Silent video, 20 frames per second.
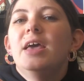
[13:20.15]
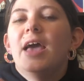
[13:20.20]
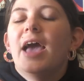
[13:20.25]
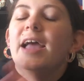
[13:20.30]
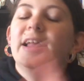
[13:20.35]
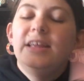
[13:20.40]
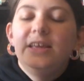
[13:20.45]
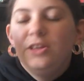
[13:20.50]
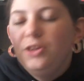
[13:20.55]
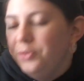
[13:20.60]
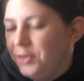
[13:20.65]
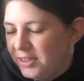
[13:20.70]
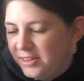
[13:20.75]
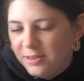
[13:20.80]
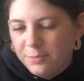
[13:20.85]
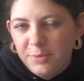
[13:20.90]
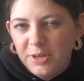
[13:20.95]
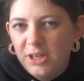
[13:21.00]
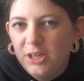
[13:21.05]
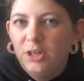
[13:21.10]
And you get to
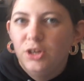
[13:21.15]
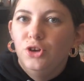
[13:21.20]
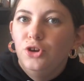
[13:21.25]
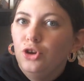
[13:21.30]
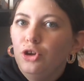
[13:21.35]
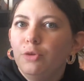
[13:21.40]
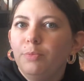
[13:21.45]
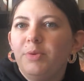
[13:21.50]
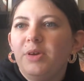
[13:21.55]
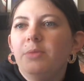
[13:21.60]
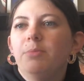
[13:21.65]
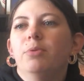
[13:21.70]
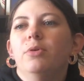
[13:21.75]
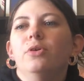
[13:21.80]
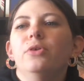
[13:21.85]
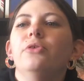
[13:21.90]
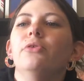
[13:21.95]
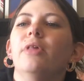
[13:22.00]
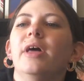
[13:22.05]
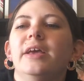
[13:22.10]
meet new people
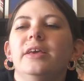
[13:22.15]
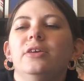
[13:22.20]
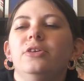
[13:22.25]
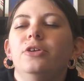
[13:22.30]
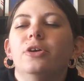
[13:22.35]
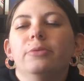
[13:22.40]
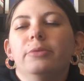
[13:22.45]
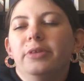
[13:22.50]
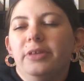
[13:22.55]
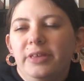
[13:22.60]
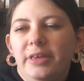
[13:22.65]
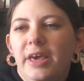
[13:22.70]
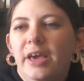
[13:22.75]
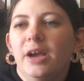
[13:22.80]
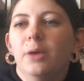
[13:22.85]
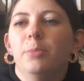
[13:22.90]
who, like, you don't really care.